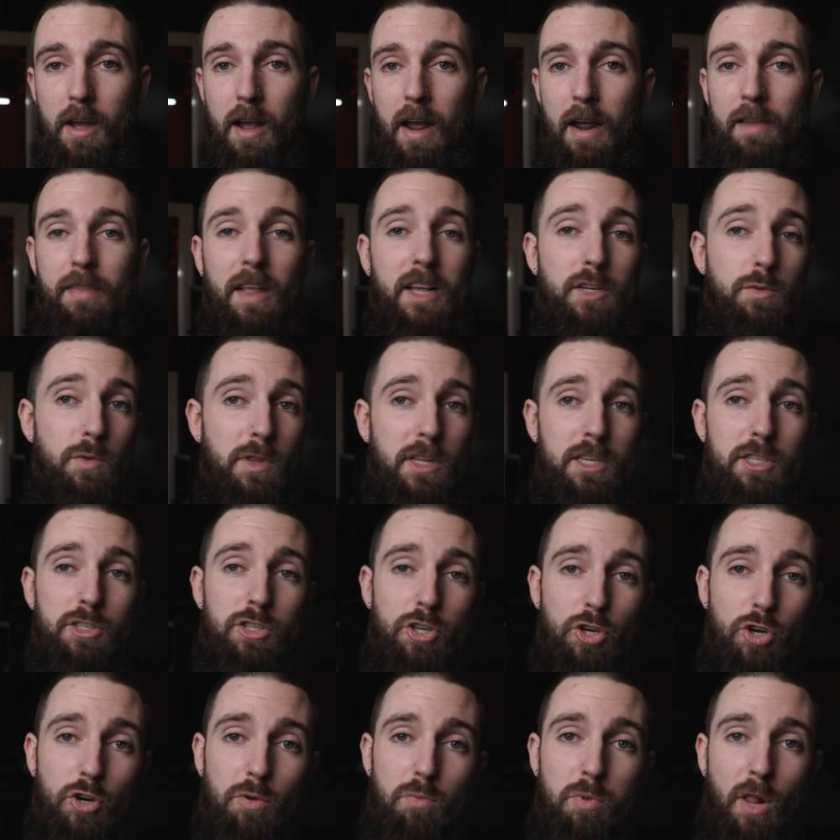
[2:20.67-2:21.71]
And that's where these
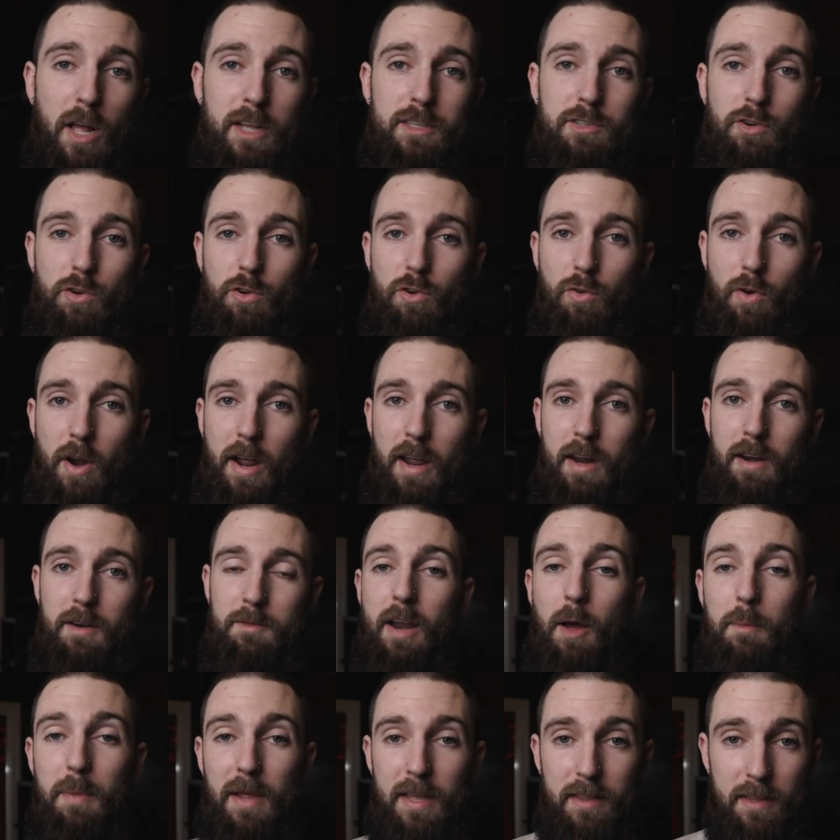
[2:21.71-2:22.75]
tube lights are great.
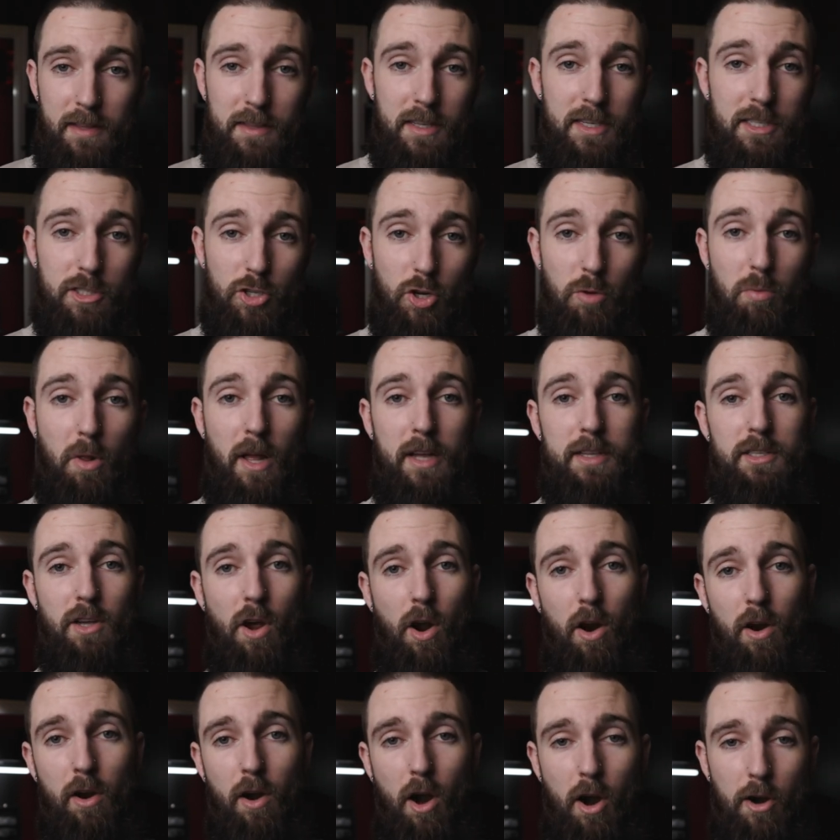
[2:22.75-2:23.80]
Now, being that these tube lights
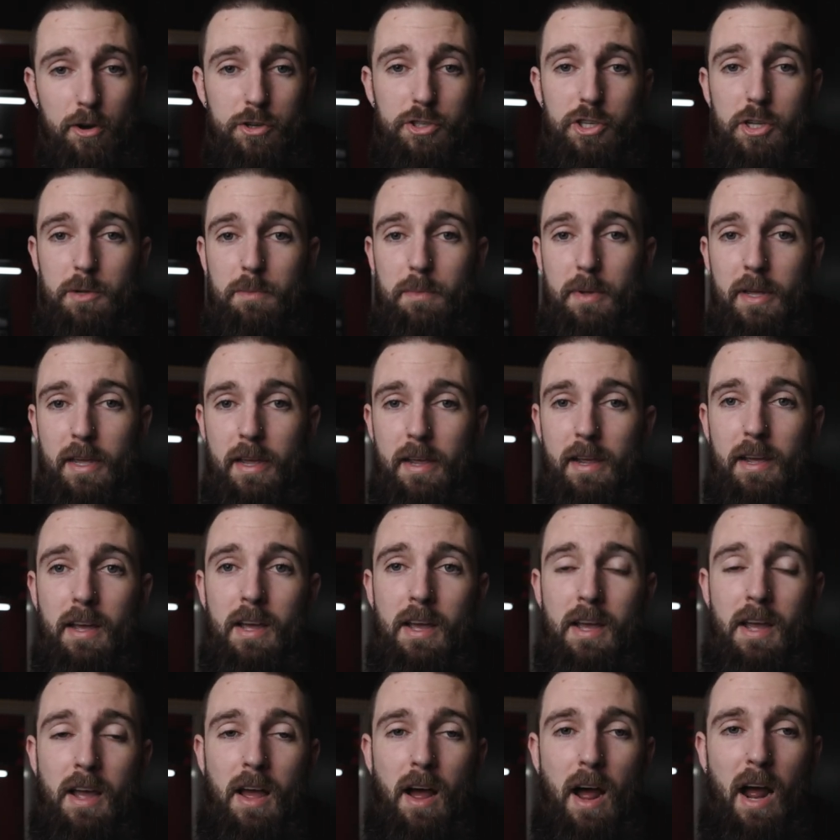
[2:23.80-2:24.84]
are RGB,
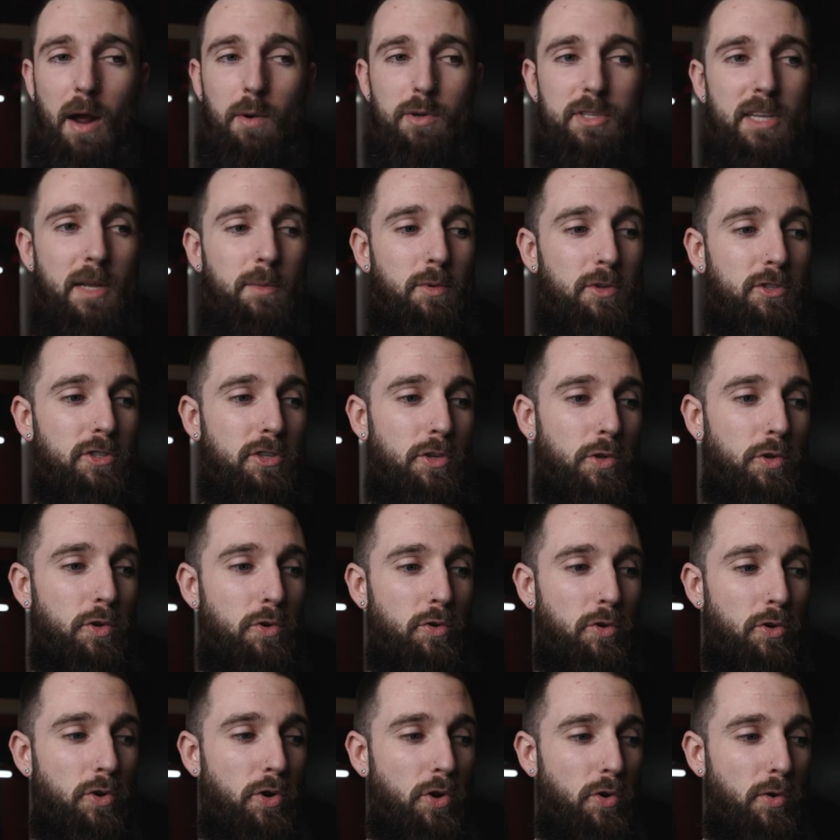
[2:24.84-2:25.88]
I was able
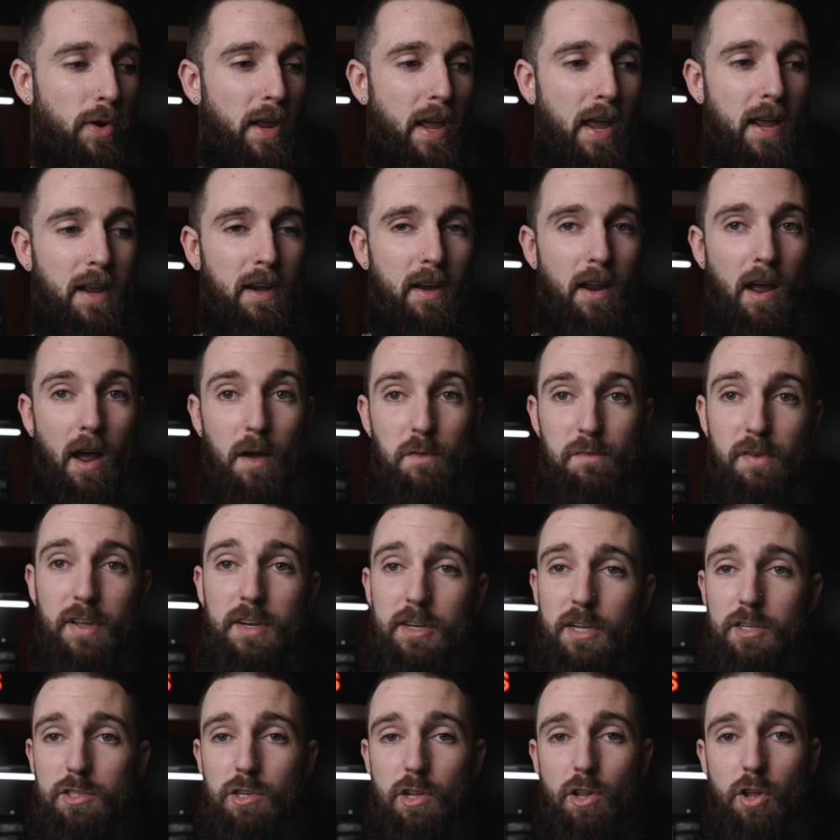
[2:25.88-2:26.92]
to create a
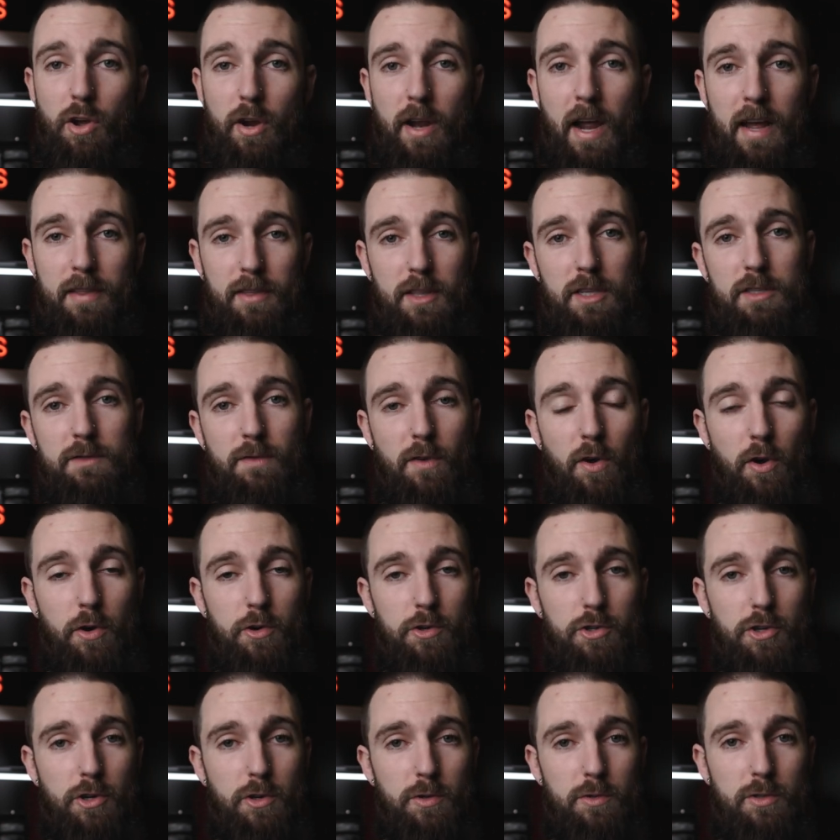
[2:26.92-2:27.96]
vintage look at this photo
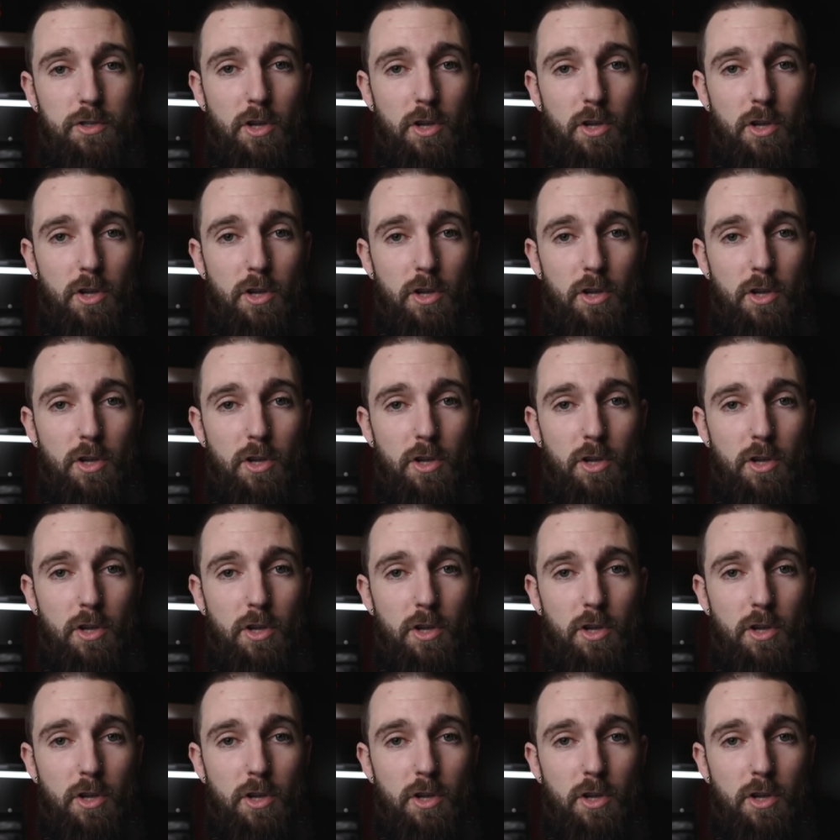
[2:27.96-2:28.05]
shoot.